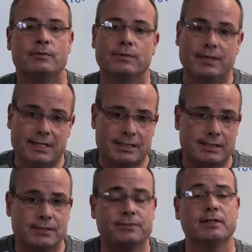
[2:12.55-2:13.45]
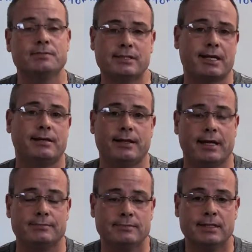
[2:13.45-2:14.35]
Well, this is the flip side to
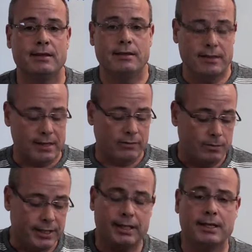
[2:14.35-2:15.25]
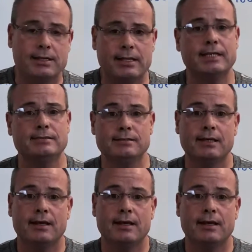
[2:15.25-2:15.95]
that. You have a beginning date